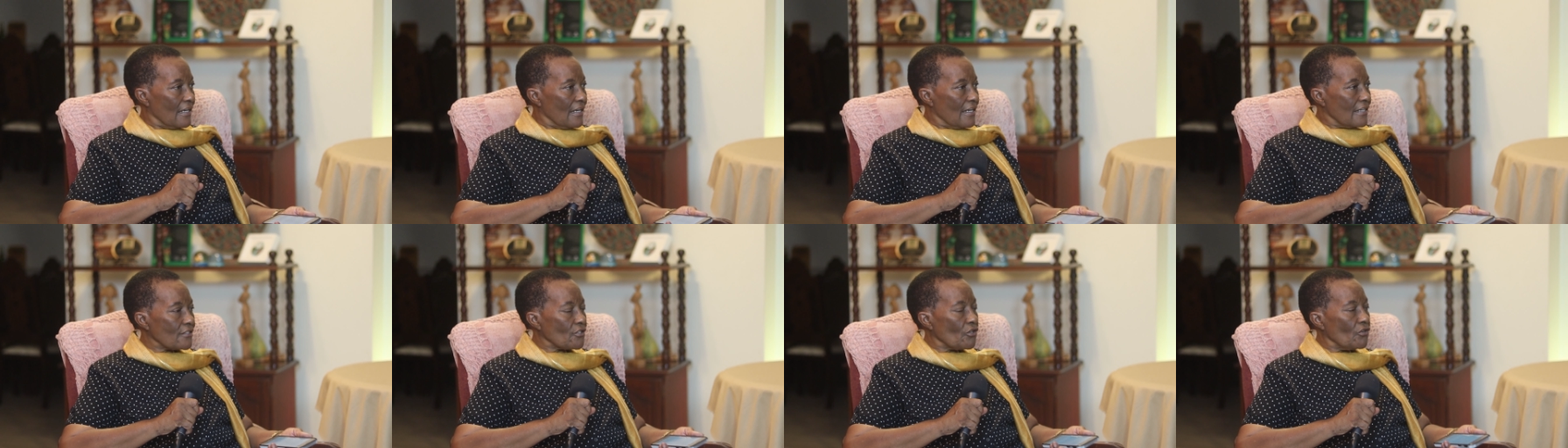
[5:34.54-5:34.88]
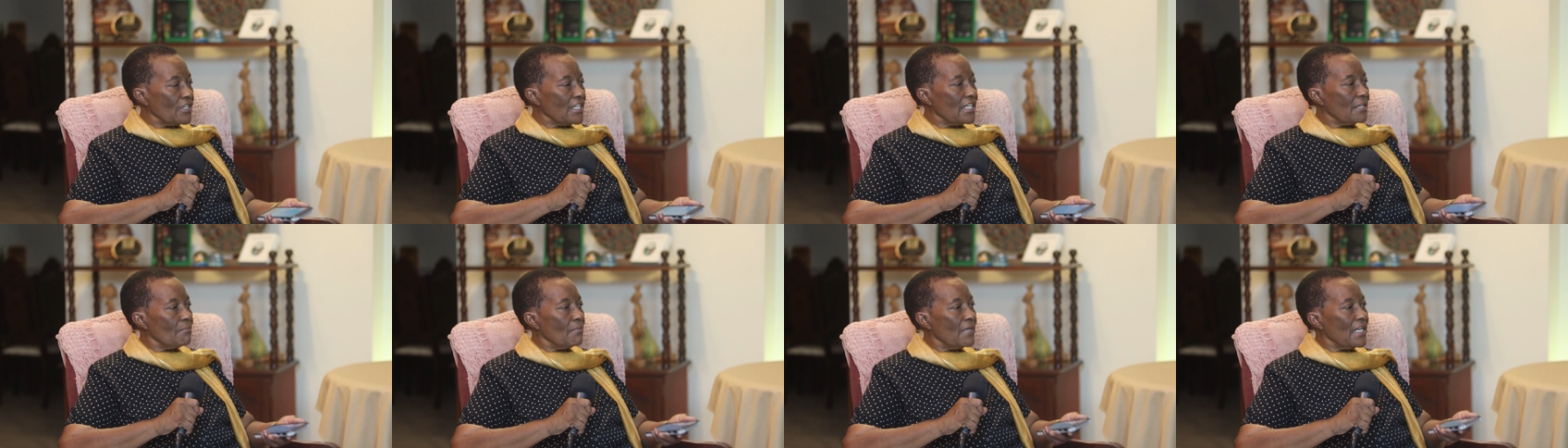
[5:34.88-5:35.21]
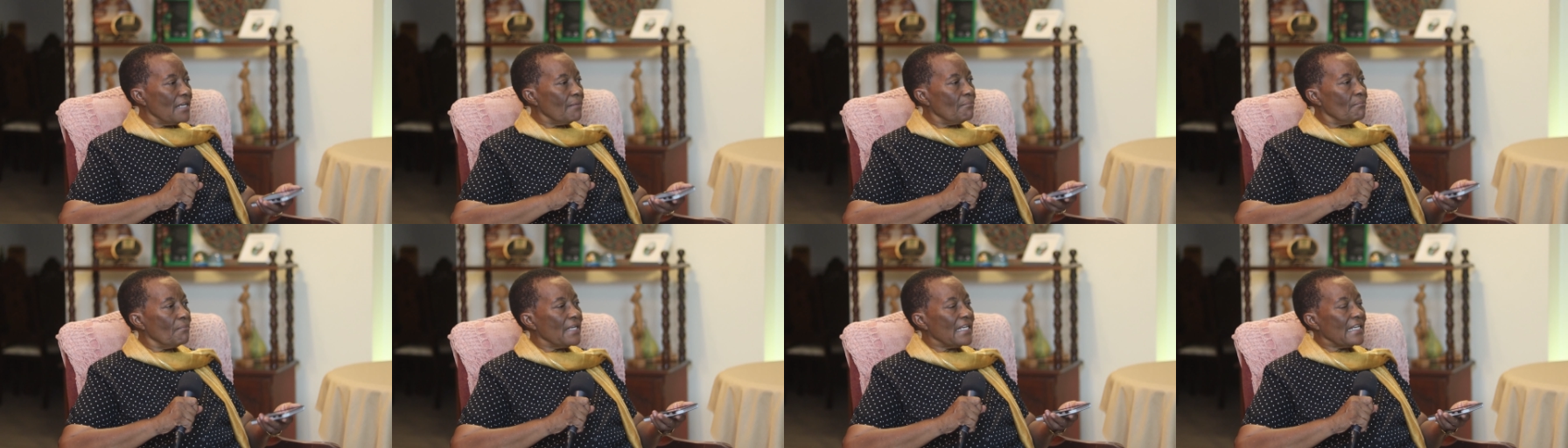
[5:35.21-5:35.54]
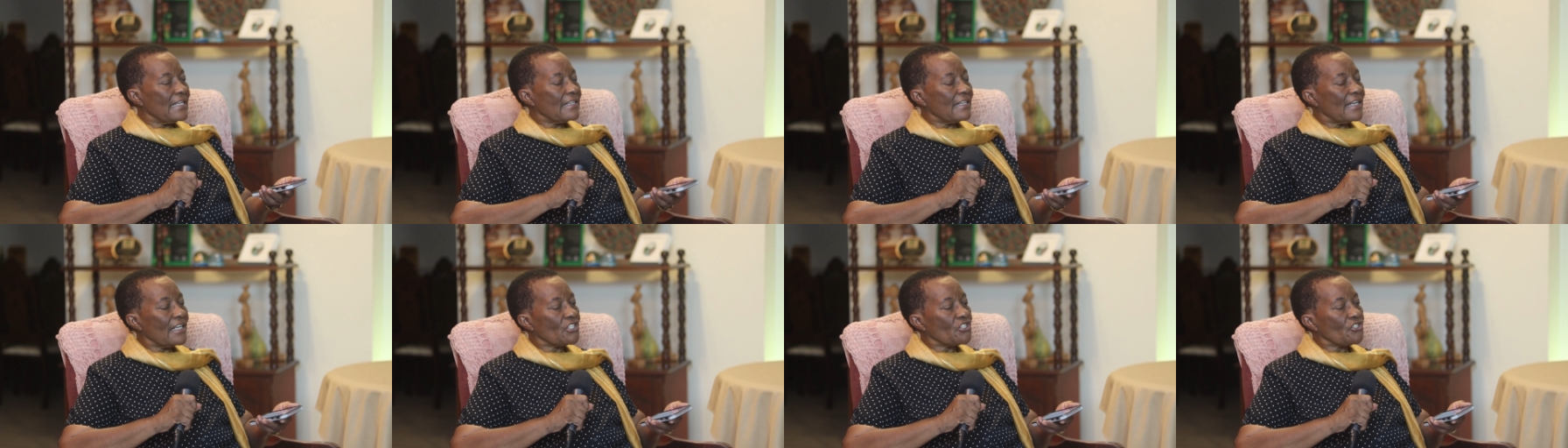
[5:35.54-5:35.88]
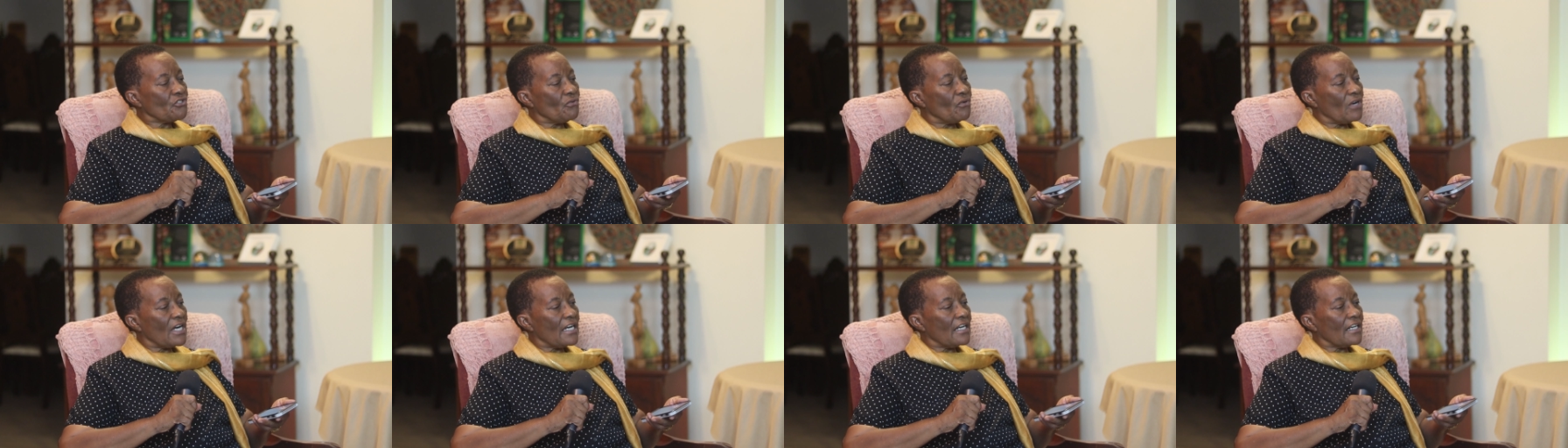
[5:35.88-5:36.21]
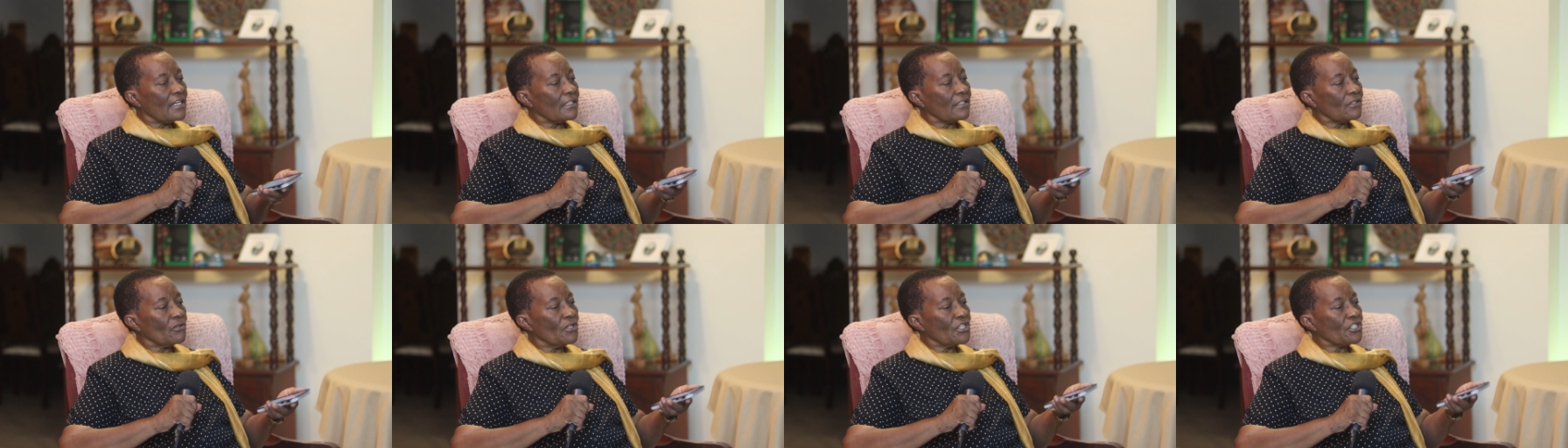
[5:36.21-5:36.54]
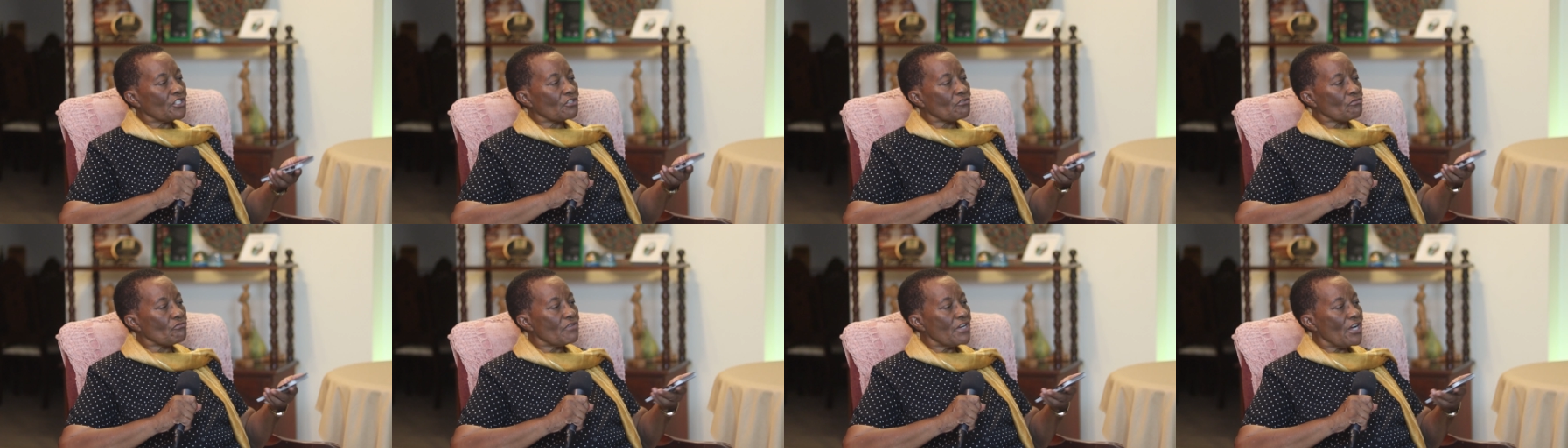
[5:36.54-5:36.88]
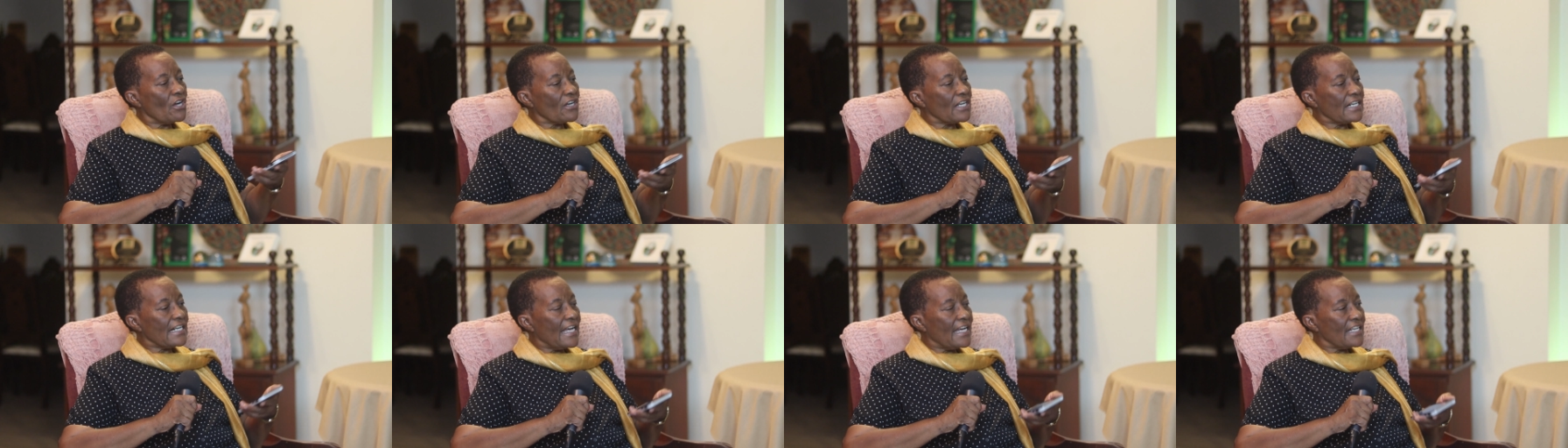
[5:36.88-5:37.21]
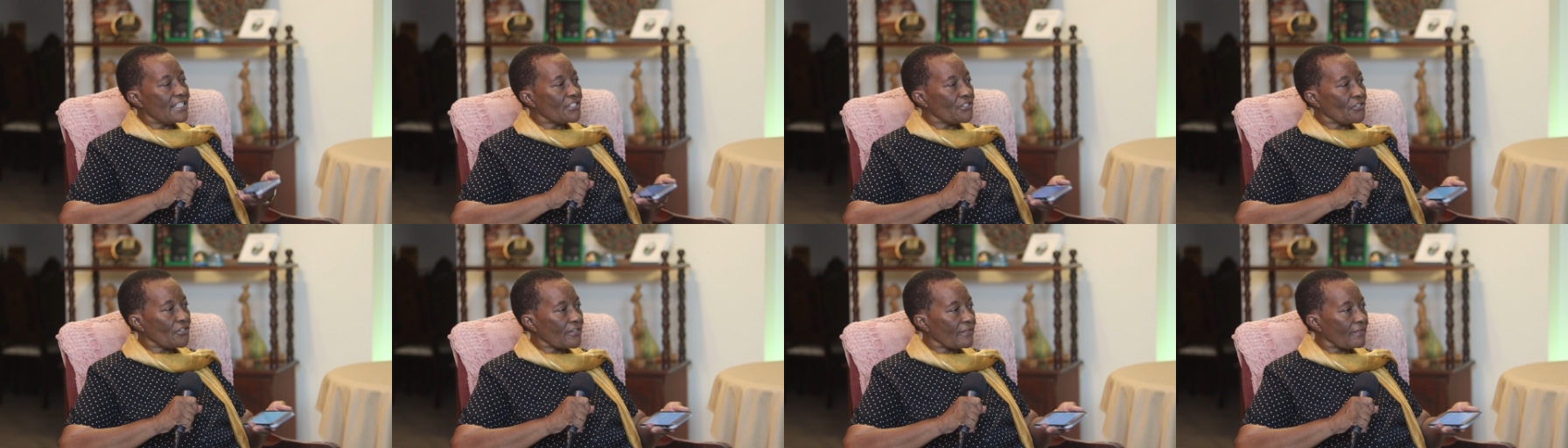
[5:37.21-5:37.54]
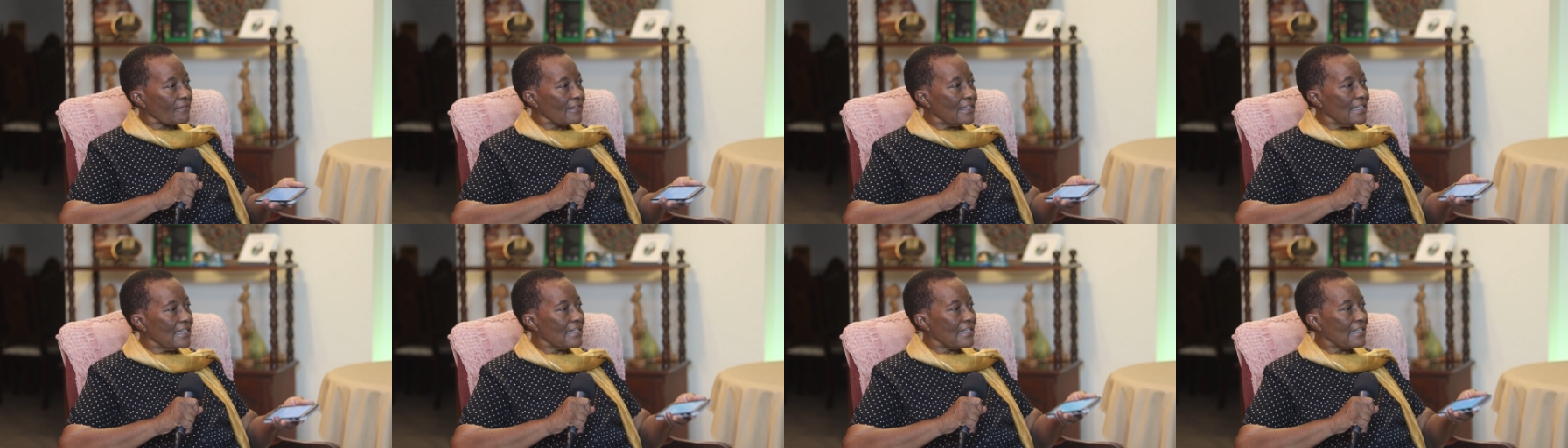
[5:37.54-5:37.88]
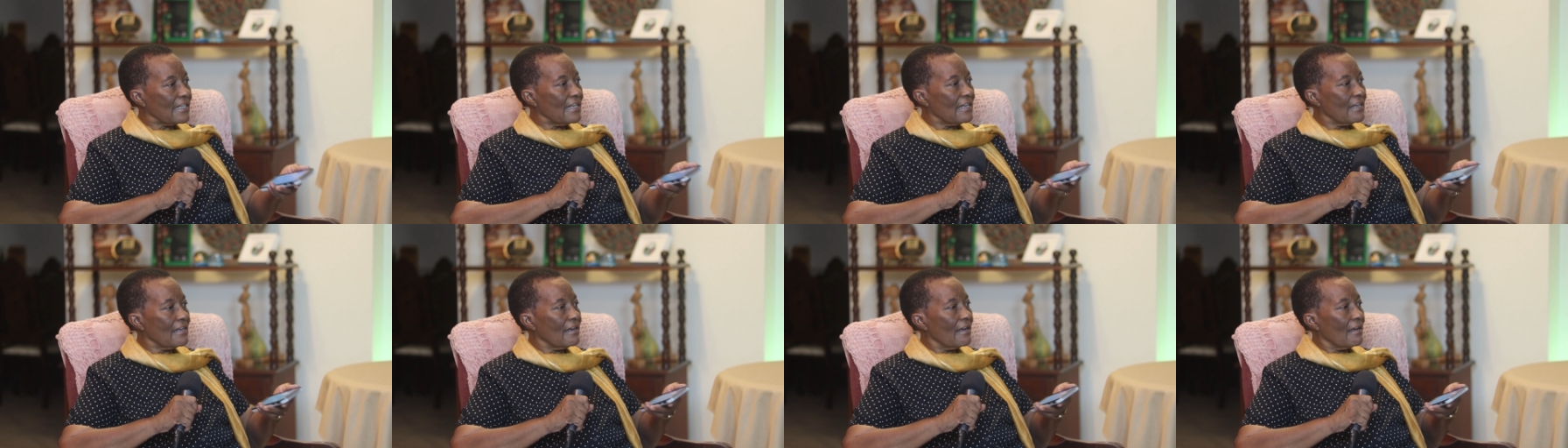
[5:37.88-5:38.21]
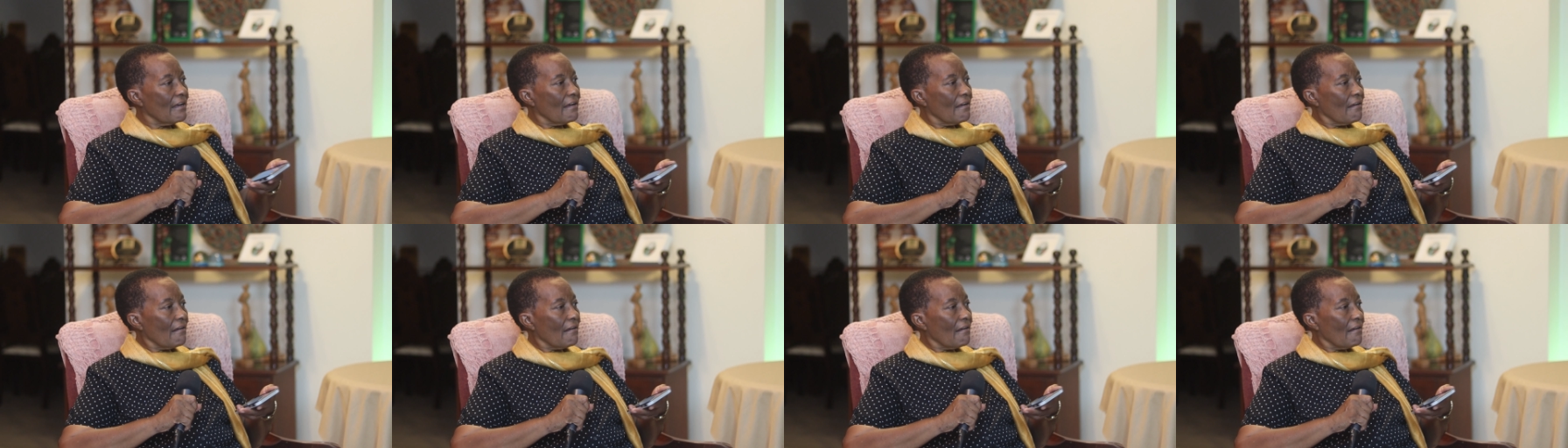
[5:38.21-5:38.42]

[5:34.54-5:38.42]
So it may mean that you are going to reorganize your thinking